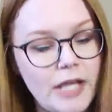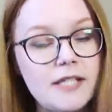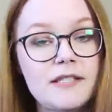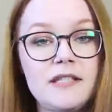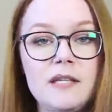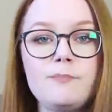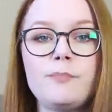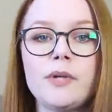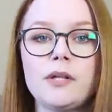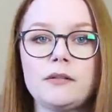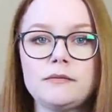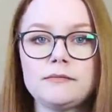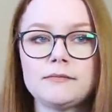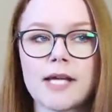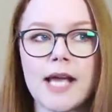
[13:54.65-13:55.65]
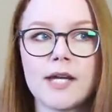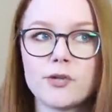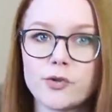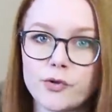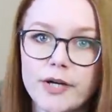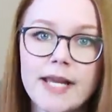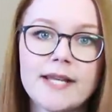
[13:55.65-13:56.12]
Simple
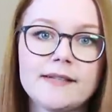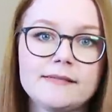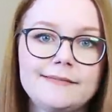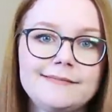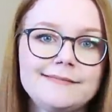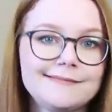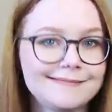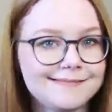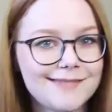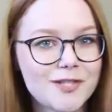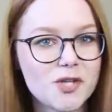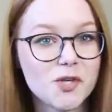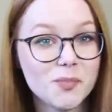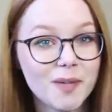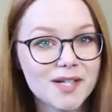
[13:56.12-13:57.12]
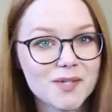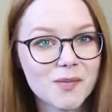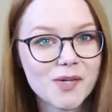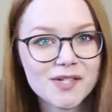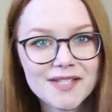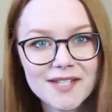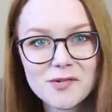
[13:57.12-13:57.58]
and green, two
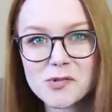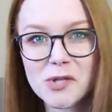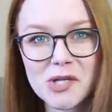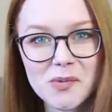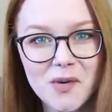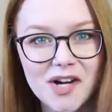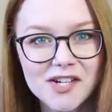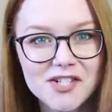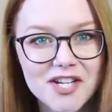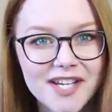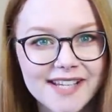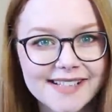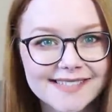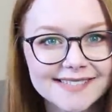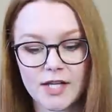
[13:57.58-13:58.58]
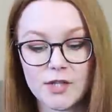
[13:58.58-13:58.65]
buzzwords in greenwashing.